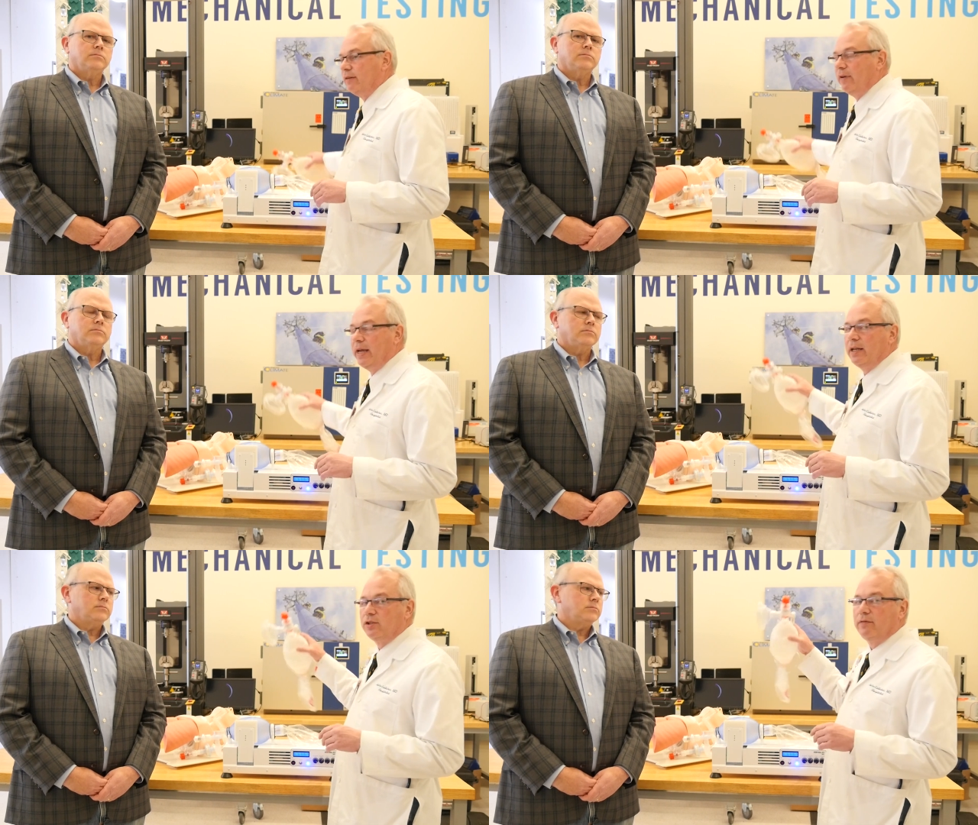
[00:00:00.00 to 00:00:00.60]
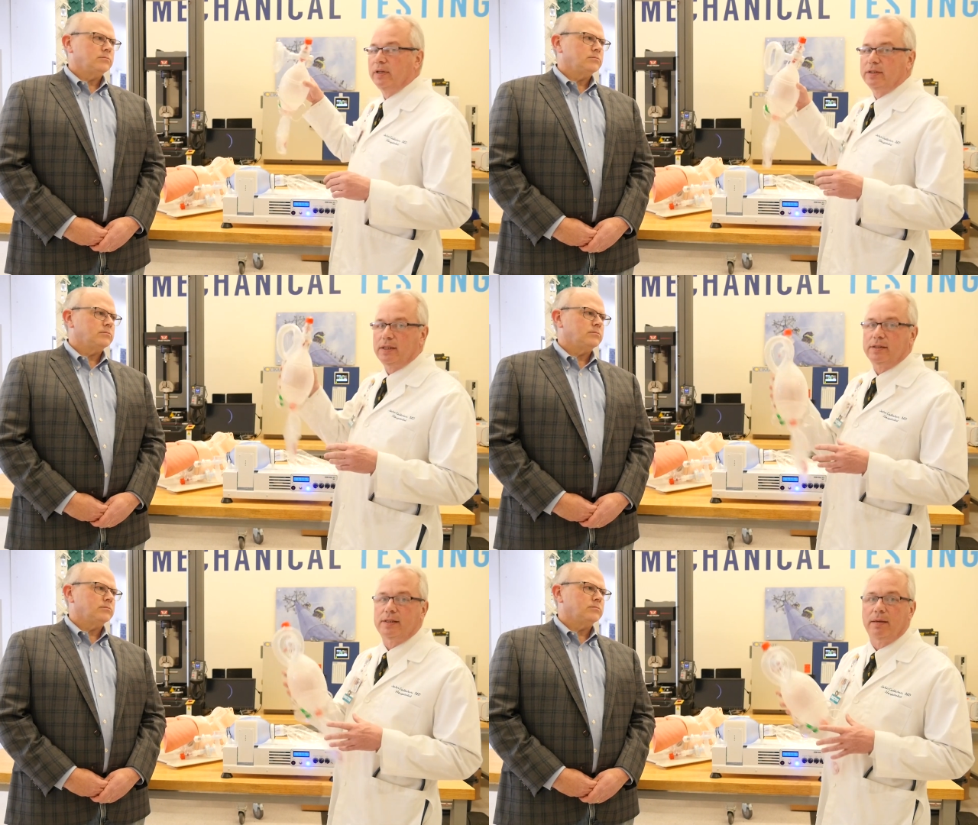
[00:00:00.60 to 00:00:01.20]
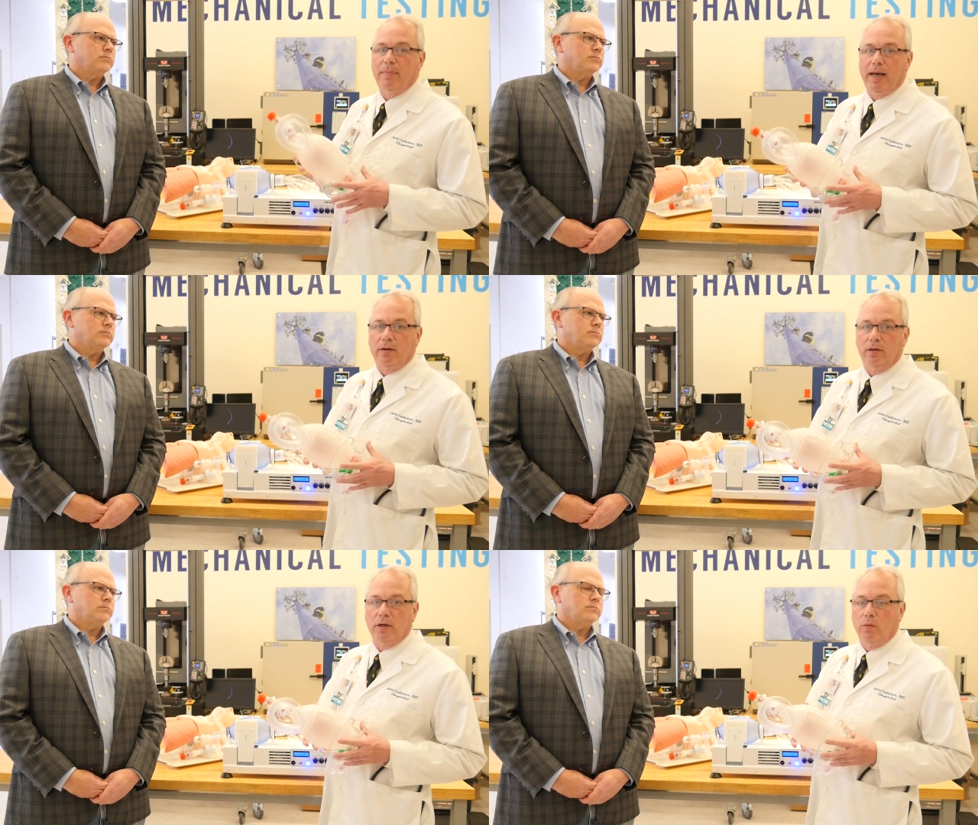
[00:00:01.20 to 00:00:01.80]
Speaker 1: advantage of existing
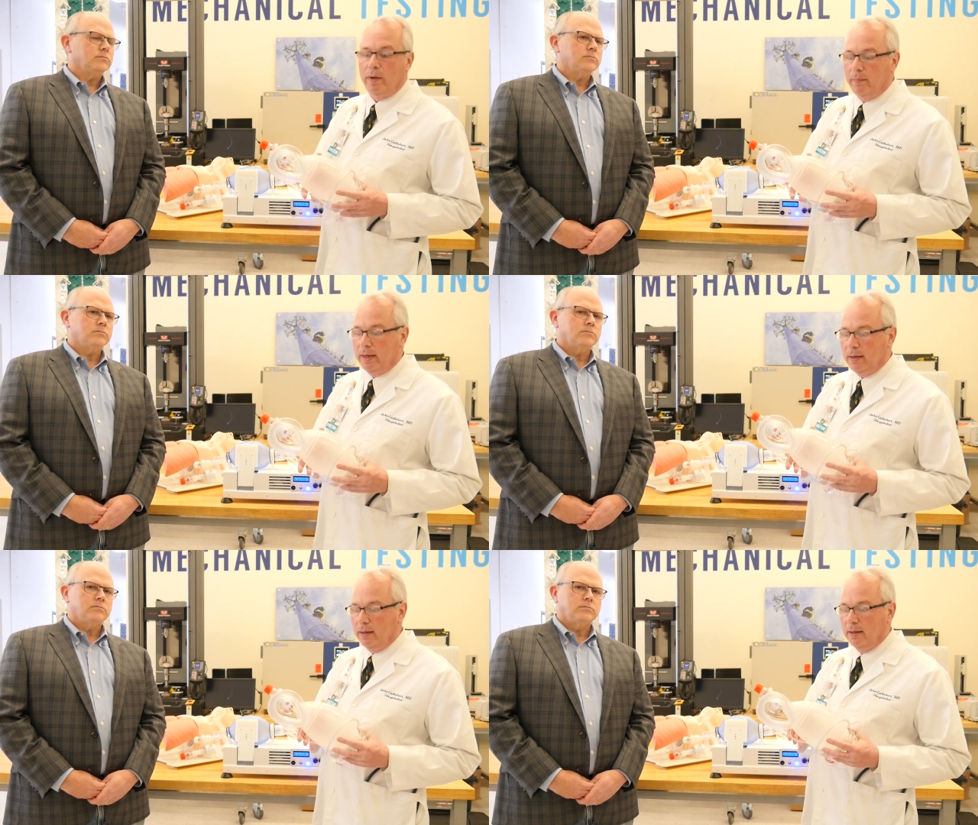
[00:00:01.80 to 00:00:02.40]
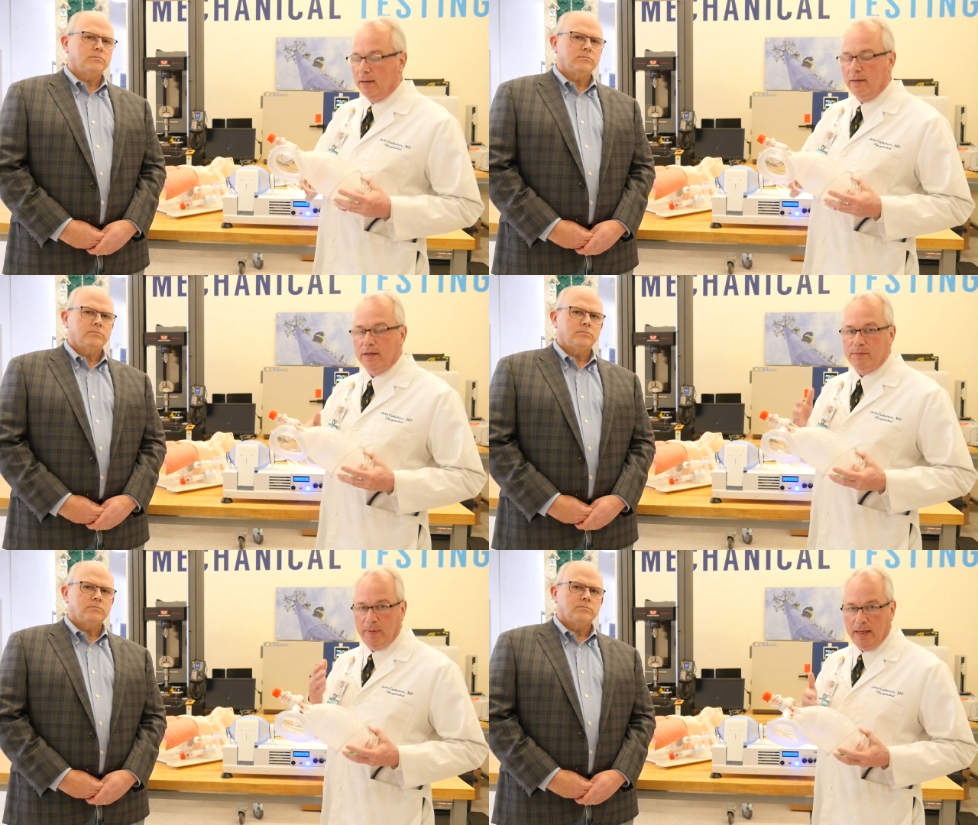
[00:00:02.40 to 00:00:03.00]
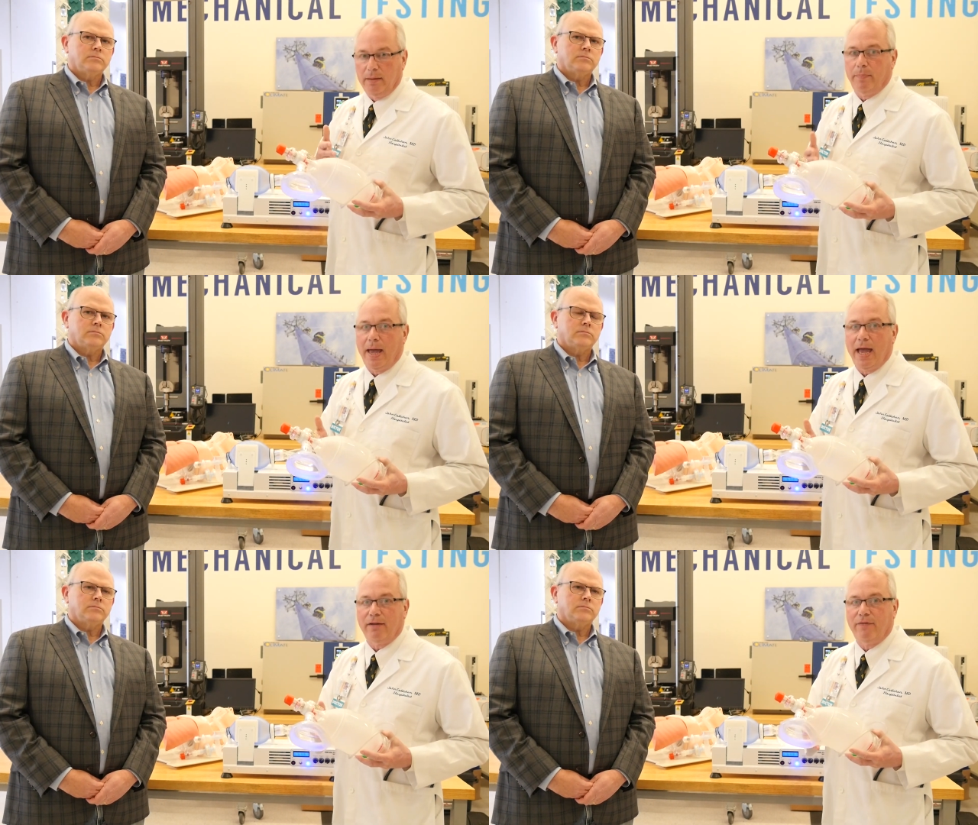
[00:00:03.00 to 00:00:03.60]
medical equipment, this being a
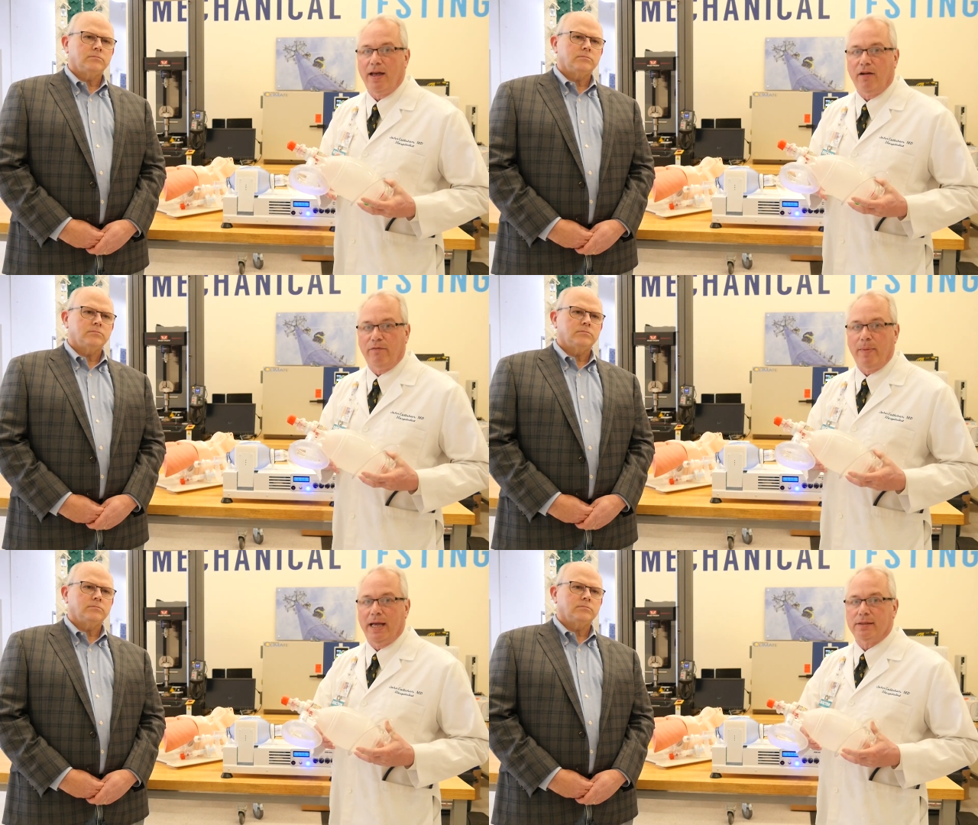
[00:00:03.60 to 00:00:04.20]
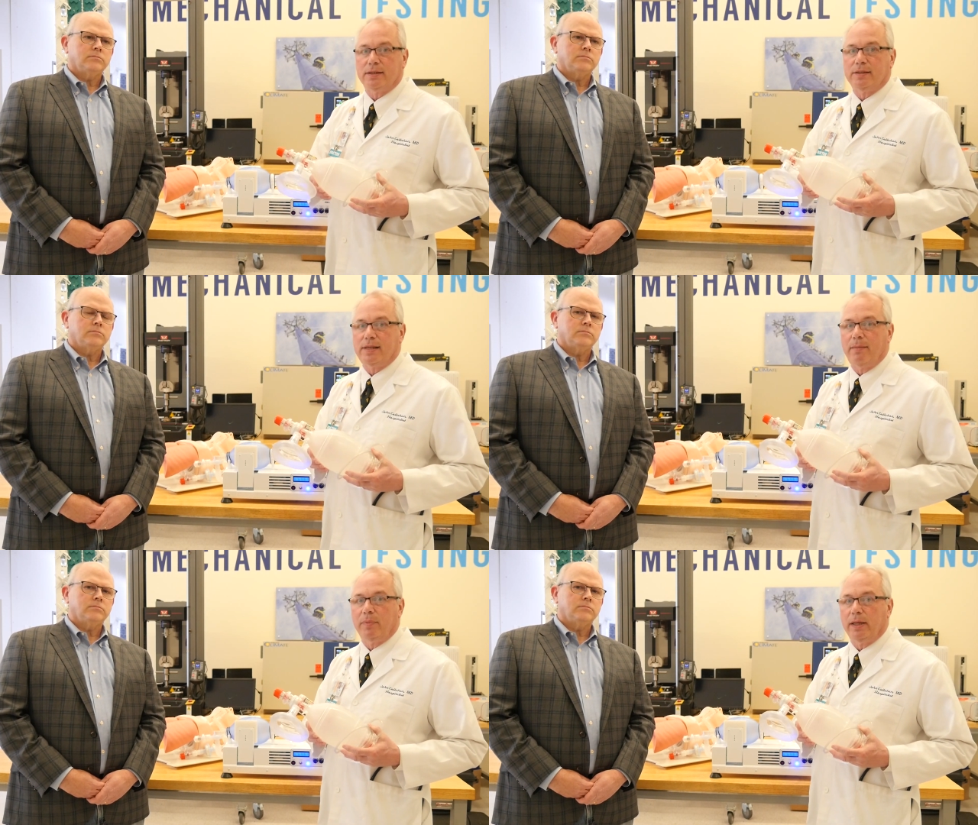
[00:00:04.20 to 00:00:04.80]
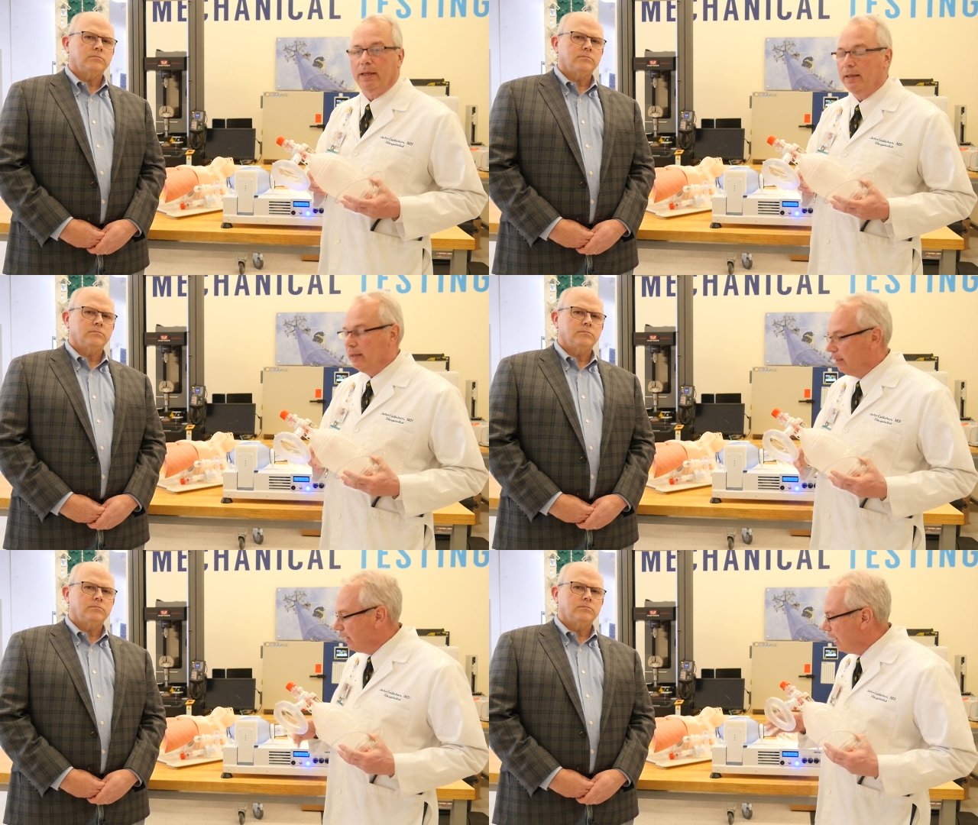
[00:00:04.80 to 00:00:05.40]
bag valve mask assembly,
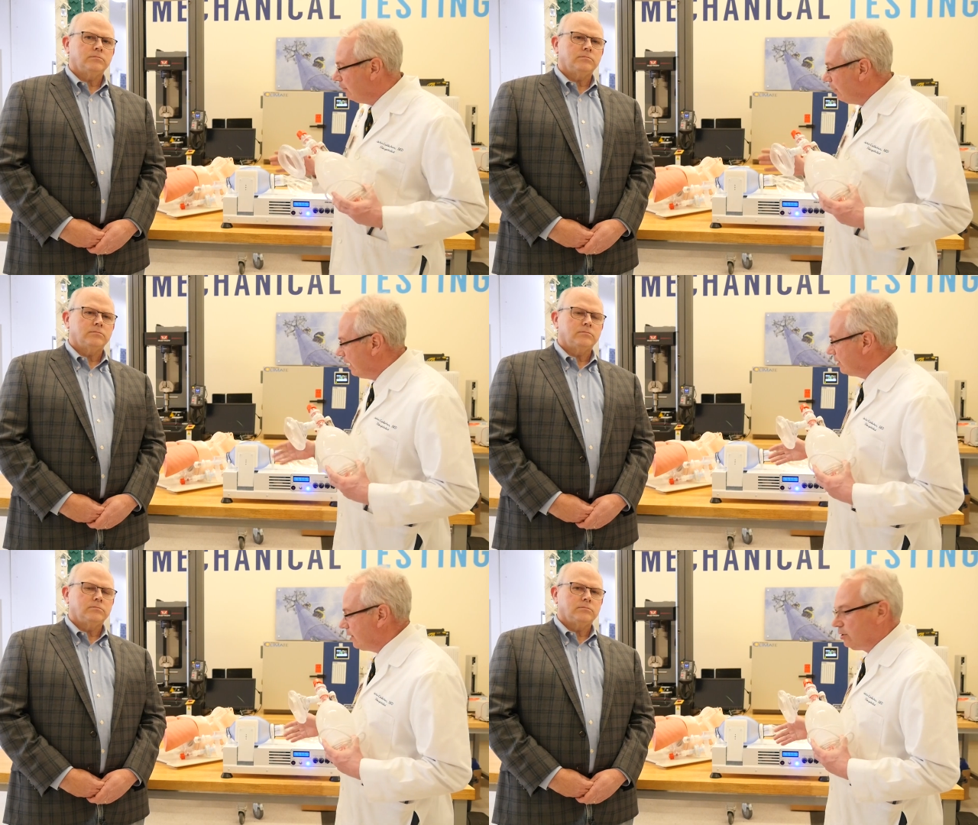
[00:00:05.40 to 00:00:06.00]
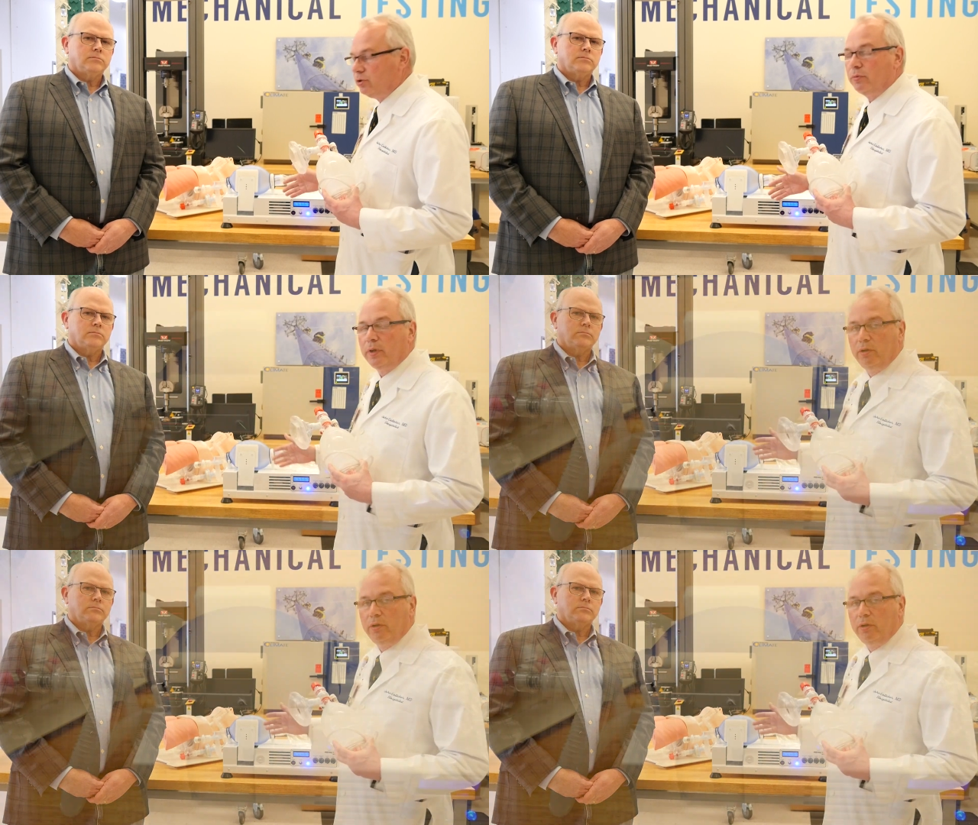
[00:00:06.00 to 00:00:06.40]
and mates it to a